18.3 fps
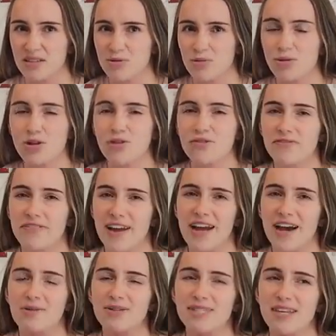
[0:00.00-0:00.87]
Well,
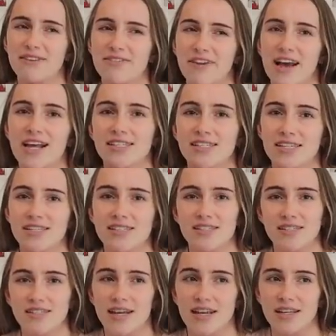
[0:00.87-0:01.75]
yeah. I won't say fancy, it's
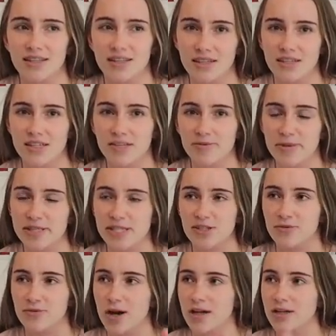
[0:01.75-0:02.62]
just like the
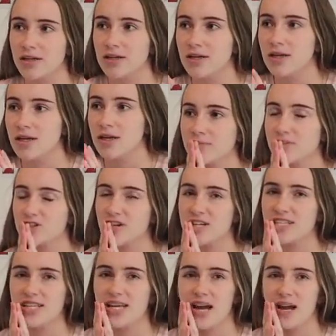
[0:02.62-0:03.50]
expensive one.
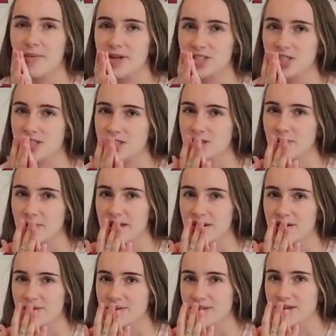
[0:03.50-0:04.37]
Should I say how much it is a
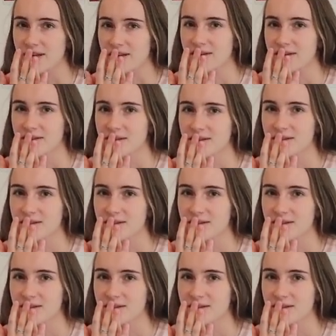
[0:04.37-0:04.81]
week, or is that?